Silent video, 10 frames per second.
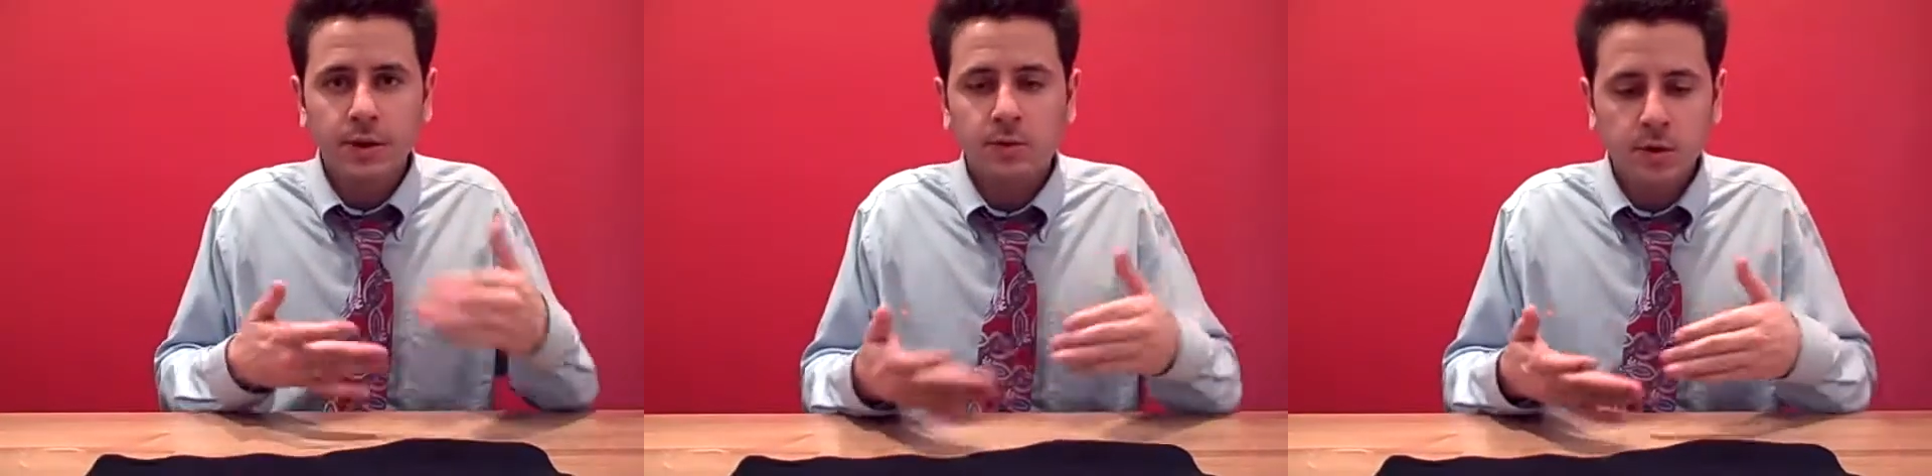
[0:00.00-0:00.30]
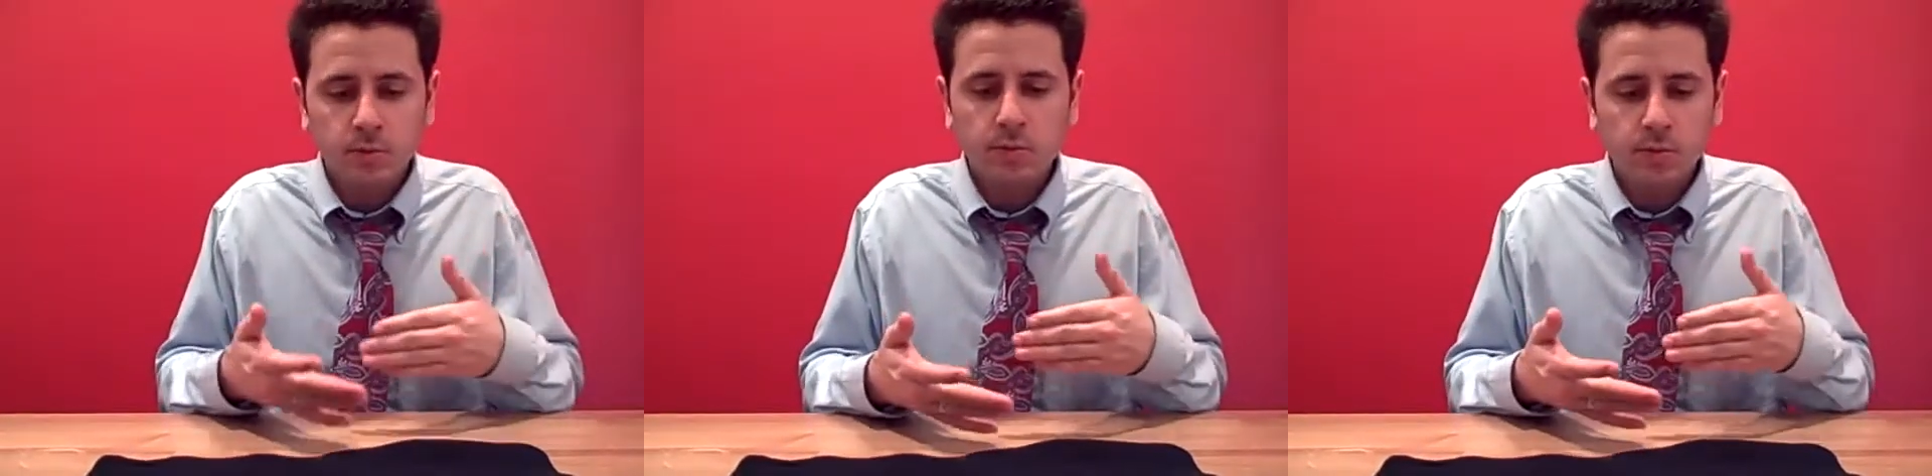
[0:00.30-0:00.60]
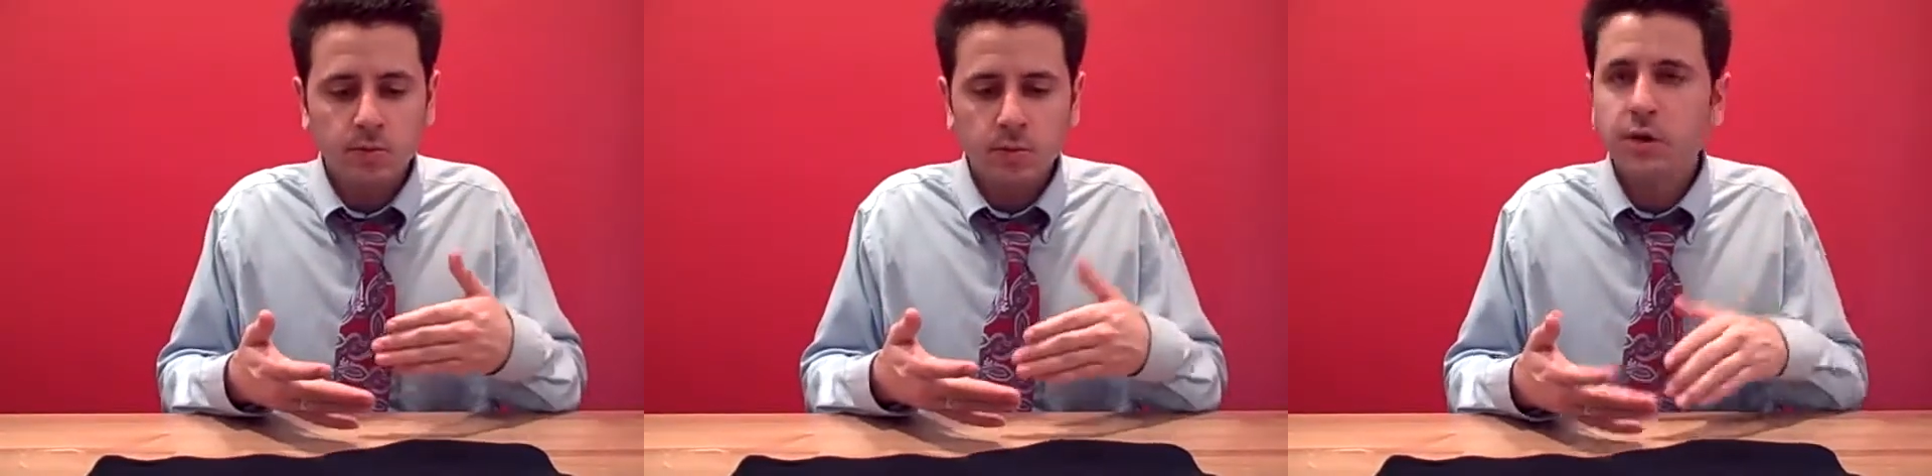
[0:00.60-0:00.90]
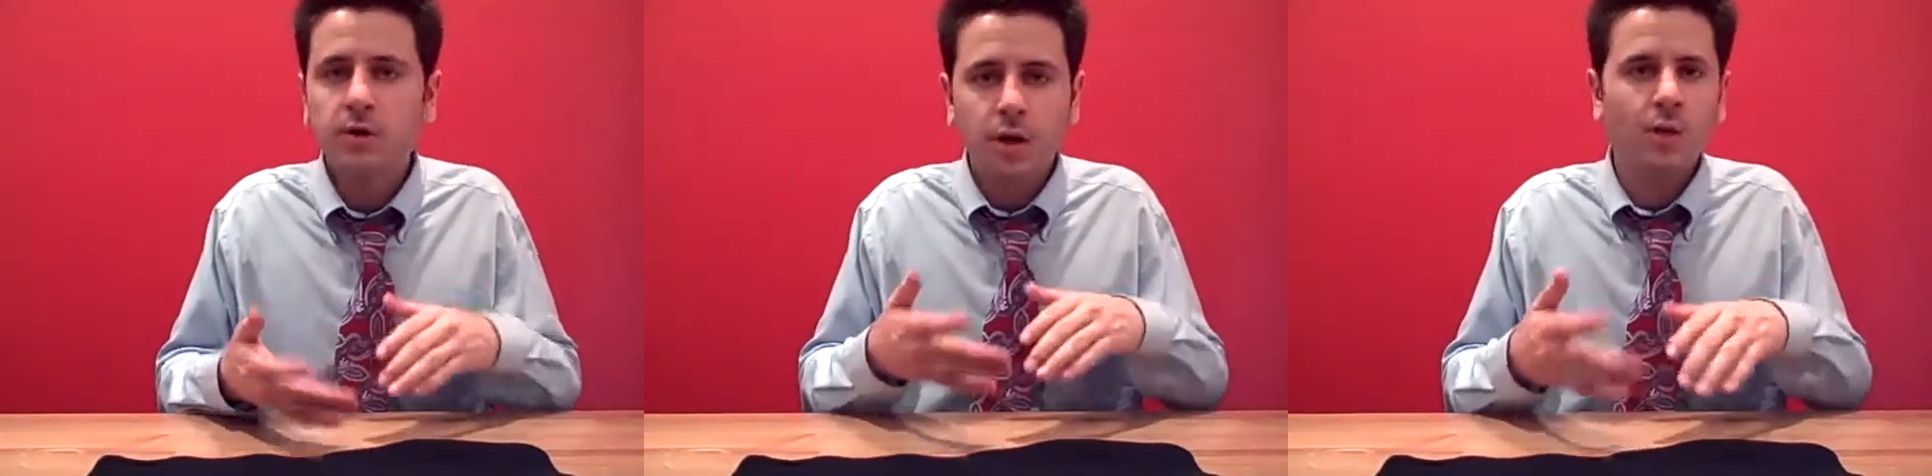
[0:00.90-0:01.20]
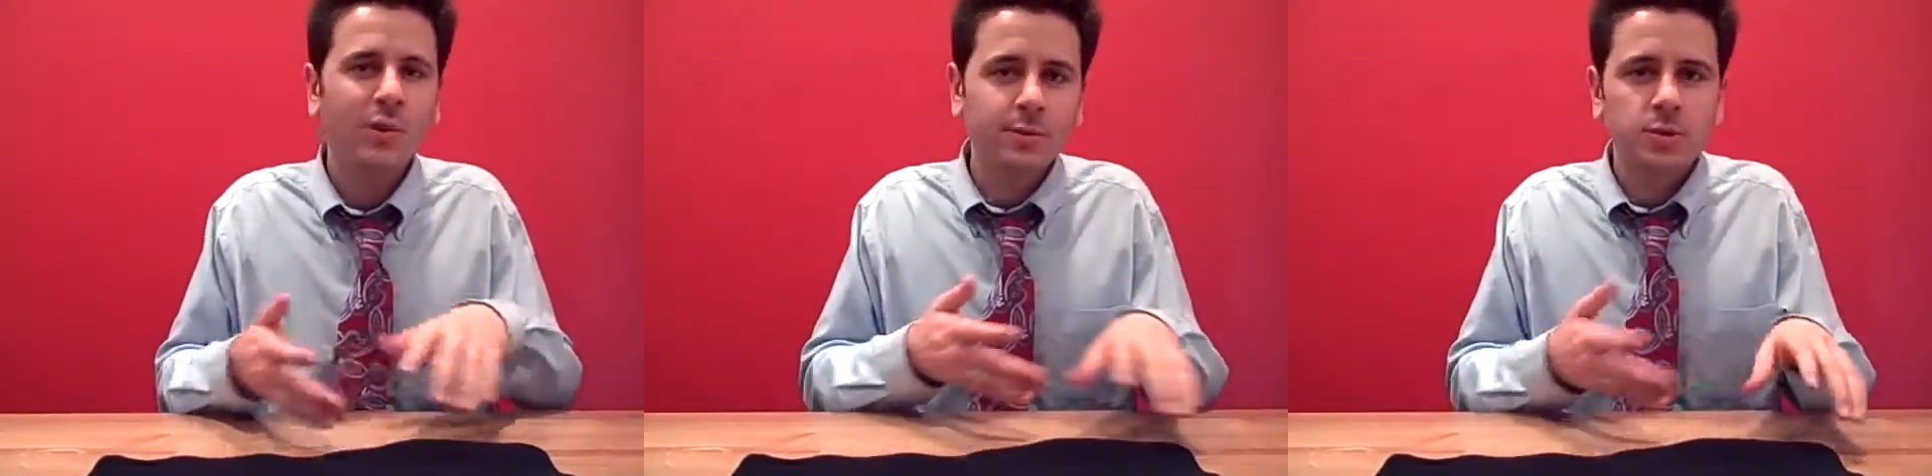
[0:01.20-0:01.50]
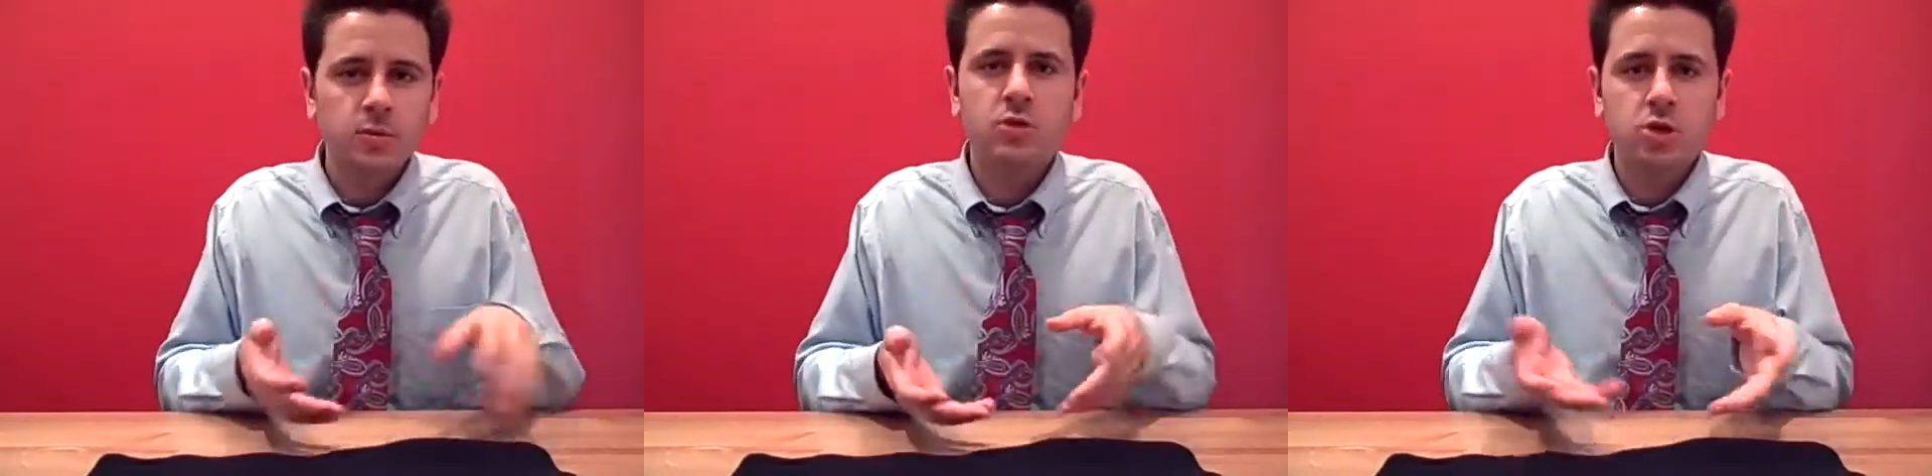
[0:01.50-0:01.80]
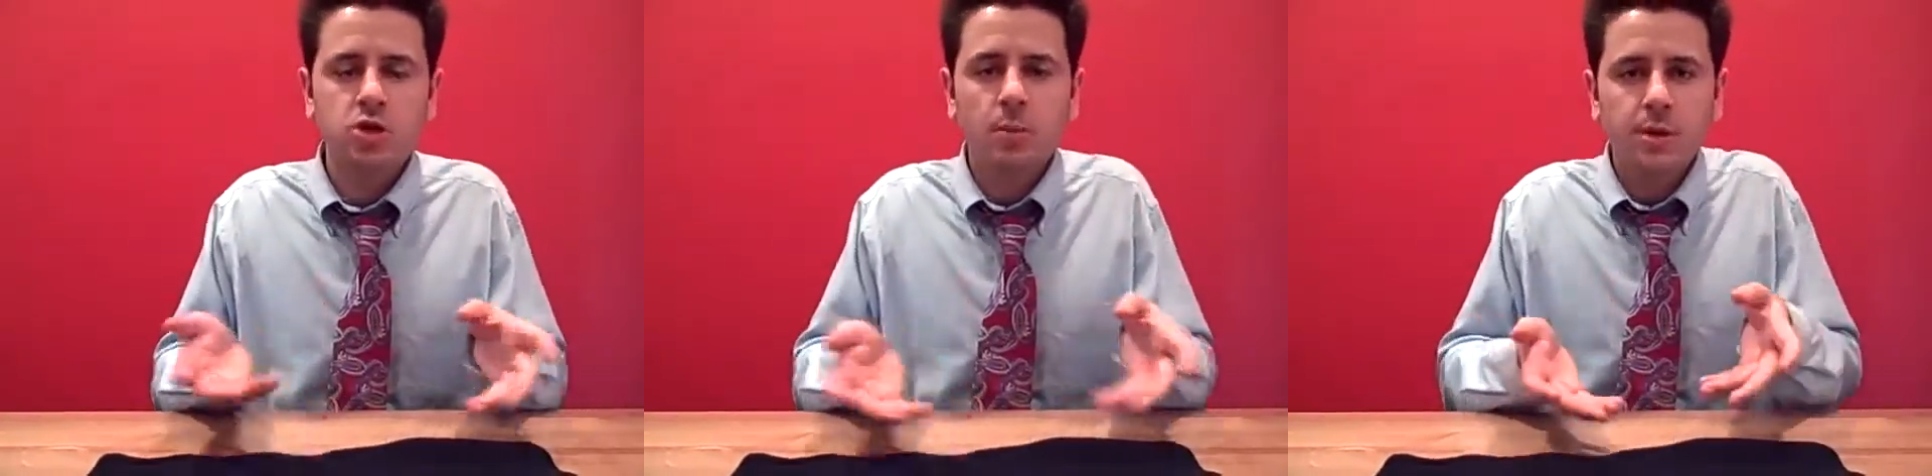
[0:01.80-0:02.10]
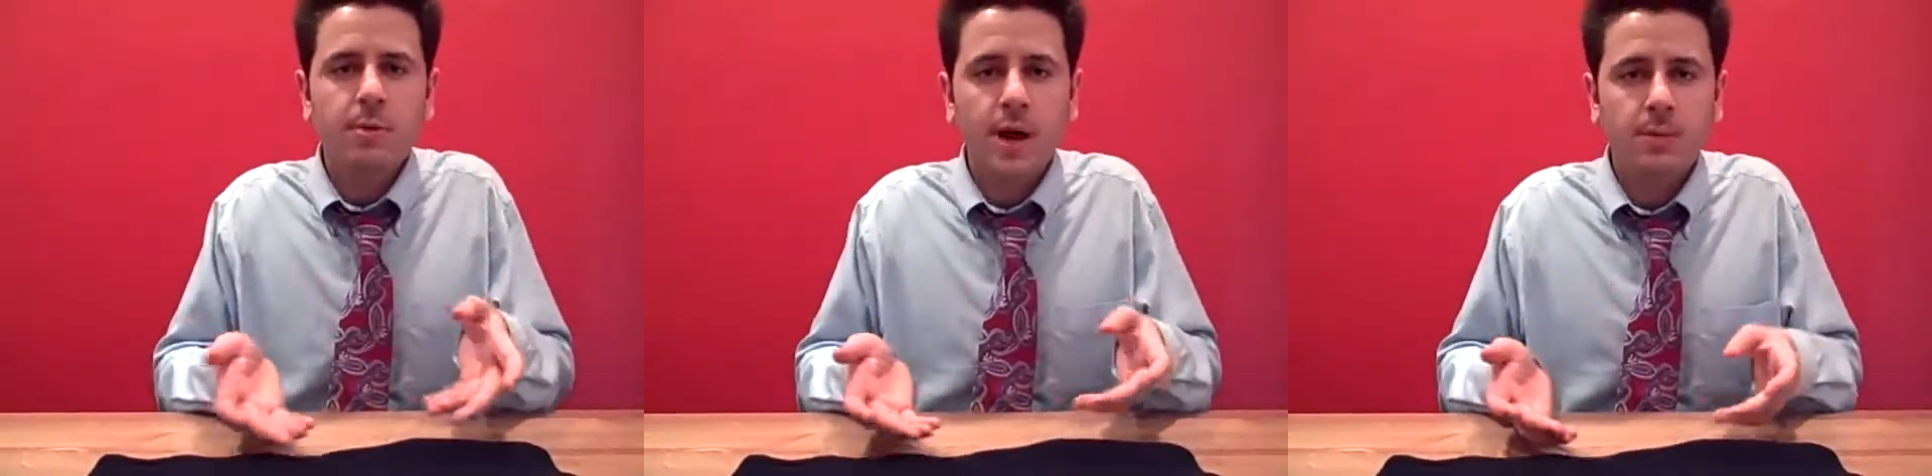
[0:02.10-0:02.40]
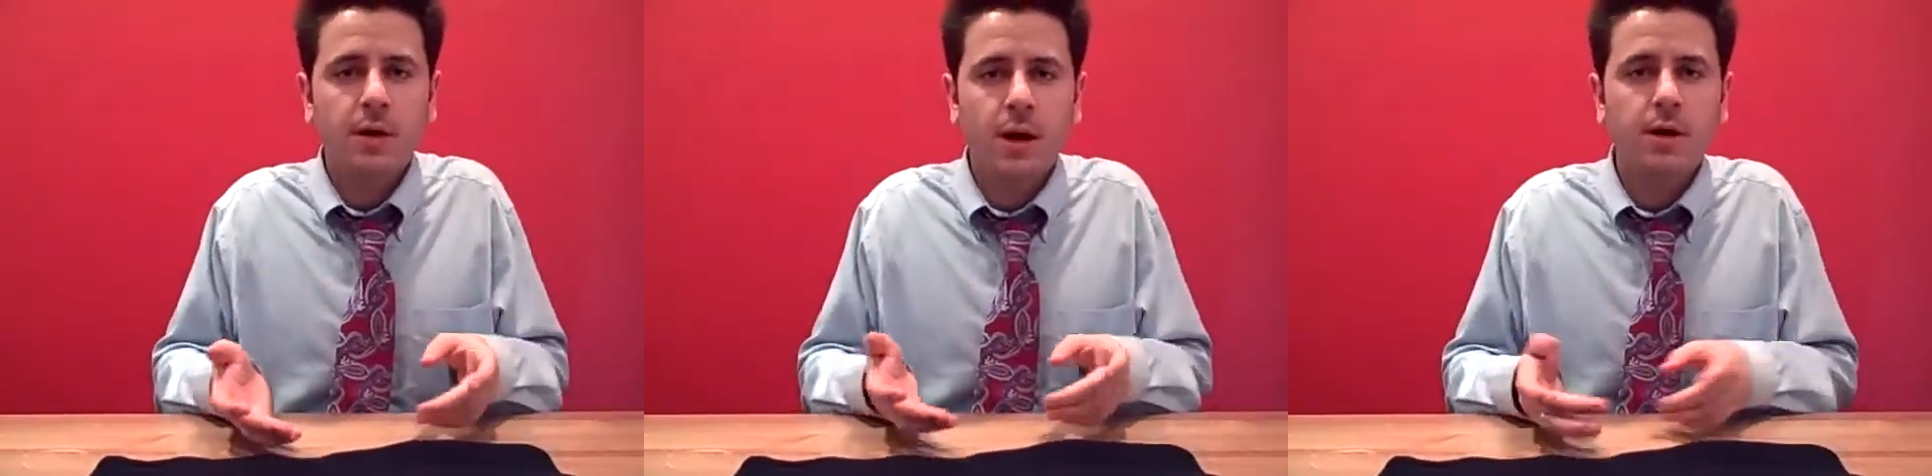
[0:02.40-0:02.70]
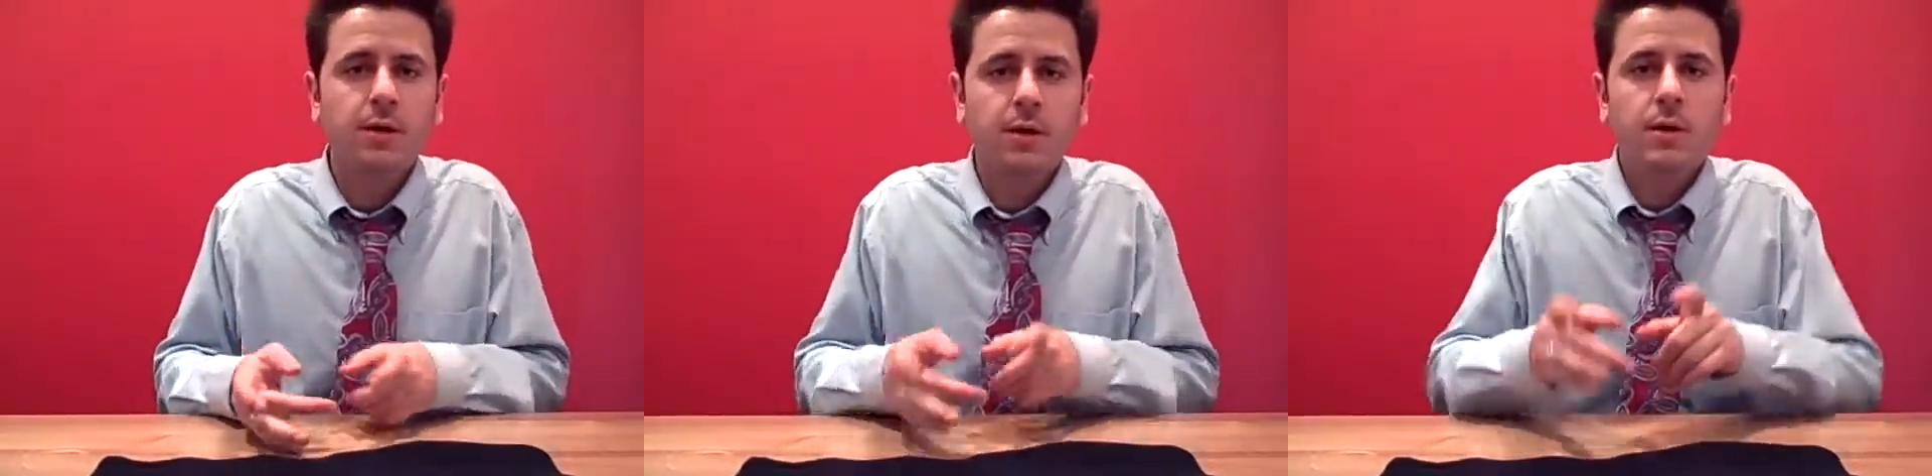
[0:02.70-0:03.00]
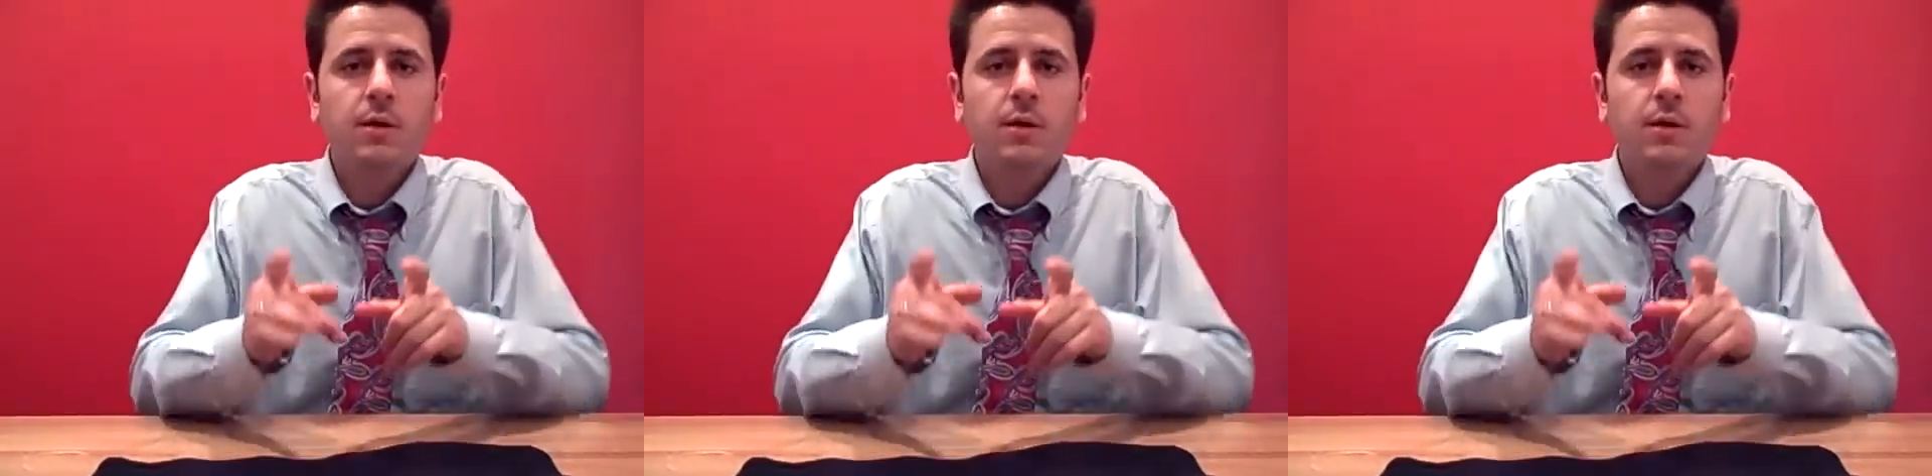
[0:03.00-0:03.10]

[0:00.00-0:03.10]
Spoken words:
They'll know, well, you just showed me the bottom card.